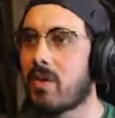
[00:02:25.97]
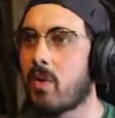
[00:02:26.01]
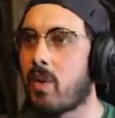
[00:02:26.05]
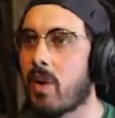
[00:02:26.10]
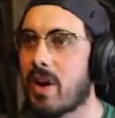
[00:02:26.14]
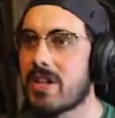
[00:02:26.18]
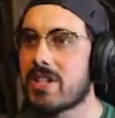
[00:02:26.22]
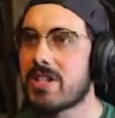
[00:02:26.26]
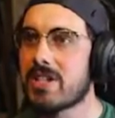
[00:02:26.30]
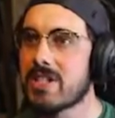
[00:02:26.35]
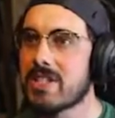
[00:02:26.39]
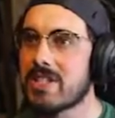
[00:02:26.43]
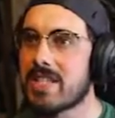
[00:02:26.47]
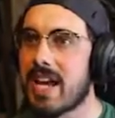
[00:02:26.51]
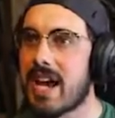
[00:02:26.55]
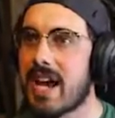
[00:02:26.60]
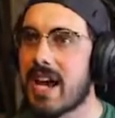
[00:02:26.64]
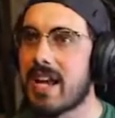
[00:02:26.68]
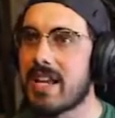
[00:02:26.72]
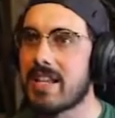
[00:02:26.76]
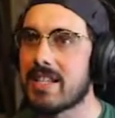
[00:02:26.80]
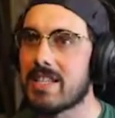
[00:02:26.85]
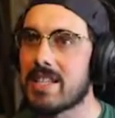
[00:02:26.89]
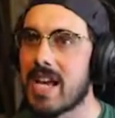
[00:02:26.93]
questions
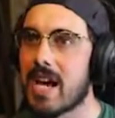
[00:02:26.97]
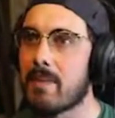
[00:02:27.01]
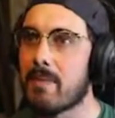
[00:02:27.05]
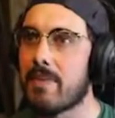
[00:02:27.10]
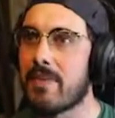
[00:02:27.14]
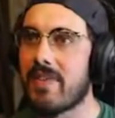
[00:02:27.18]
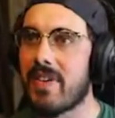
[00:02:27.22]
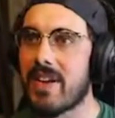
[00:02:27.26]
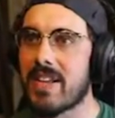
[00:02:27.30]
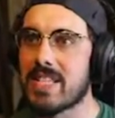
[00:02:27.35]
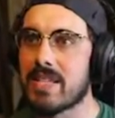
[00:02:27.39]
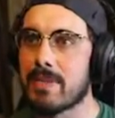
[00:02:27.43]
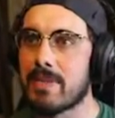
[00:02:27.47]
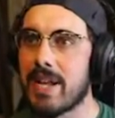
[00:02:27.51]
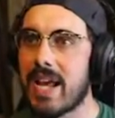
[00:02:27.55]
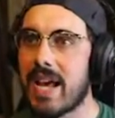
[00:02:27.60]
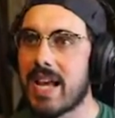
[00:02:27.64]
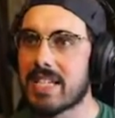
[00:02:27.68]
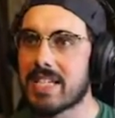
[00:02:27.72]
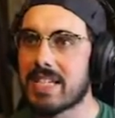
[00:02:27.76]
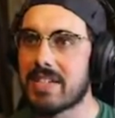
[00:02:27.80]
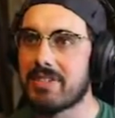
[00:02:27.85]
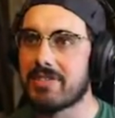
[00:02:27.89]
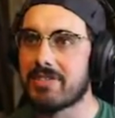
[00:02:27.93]
that zombie fans have been
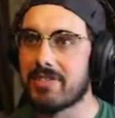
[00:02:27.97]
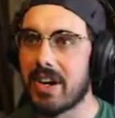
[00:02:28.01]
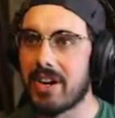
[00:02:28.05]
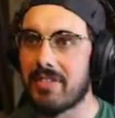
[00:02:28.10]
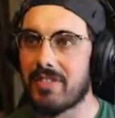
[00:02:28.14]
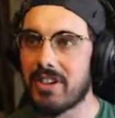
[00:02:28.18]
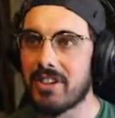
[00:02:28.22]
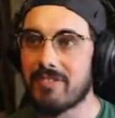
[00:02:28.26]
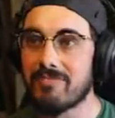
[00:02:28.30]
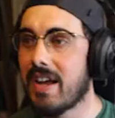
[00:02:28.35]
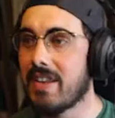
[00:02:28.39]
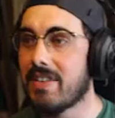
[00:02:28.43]
asking forever.